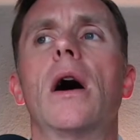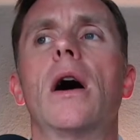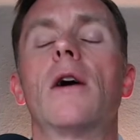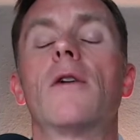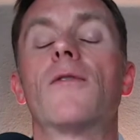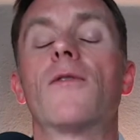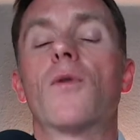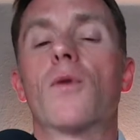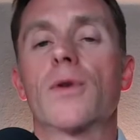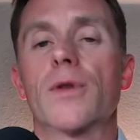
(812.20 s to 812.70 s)

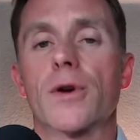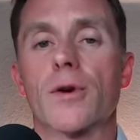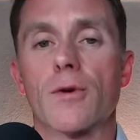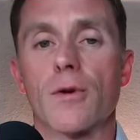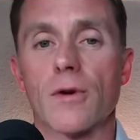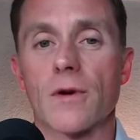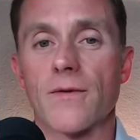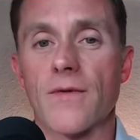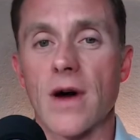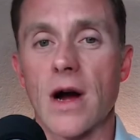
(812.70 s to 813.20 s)
for the
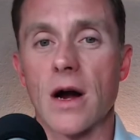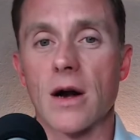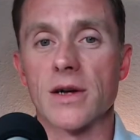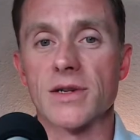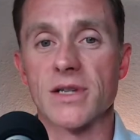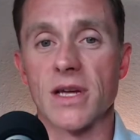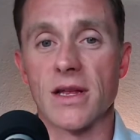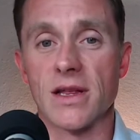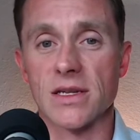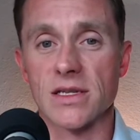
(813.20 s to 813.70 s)

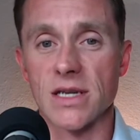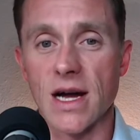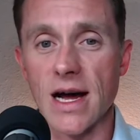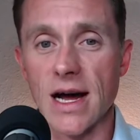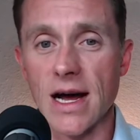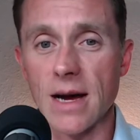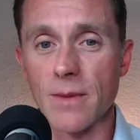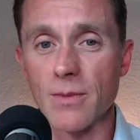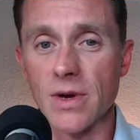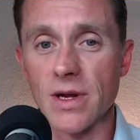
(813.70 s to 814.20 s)
coronavirus in the
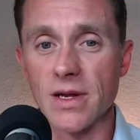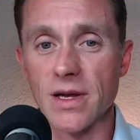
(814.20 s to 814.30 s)
time we